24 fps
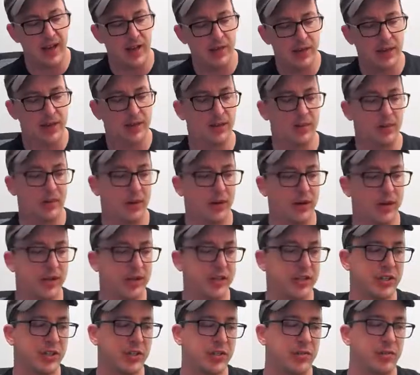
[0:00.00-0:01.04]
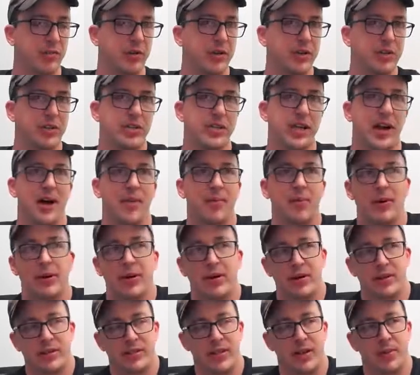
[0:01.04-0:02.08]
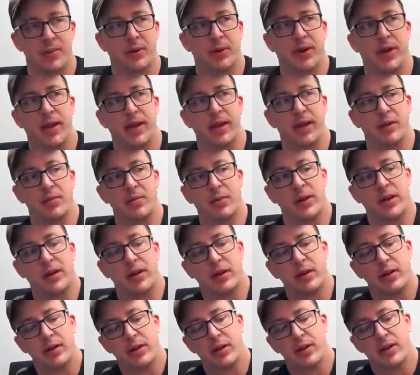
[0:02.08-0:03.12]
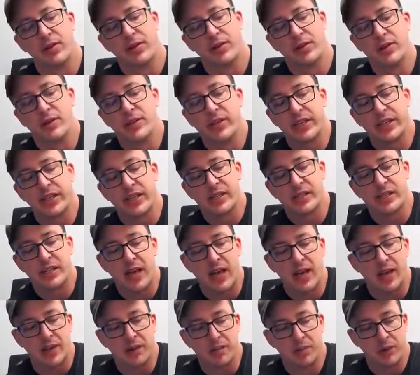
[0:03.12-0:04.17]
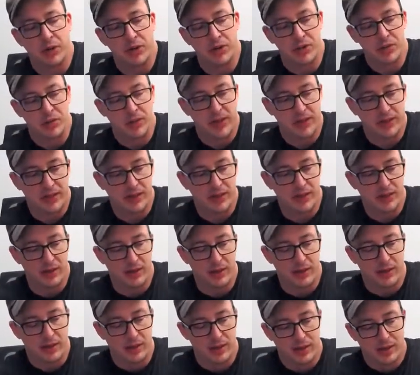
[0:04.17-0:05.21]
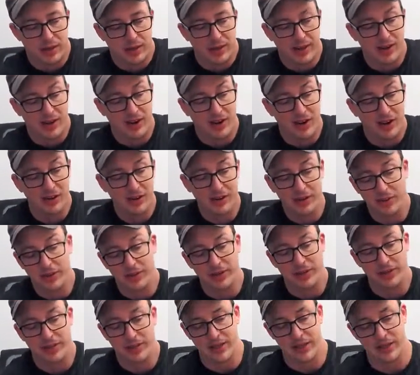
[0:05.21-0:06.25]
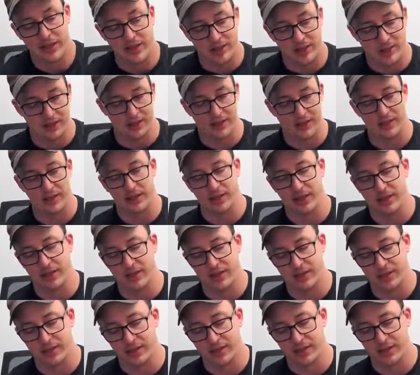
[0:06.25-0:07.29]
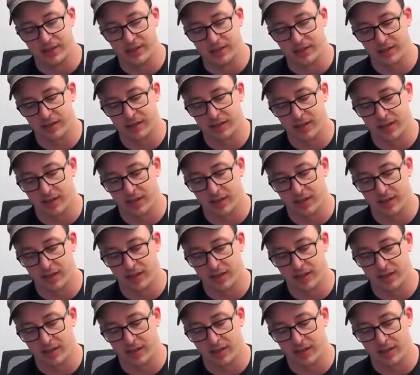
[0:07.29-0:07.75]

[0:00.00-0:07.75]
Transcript: I mean, merge the operator is deprecated, but there's like a static merge method, and all it really does is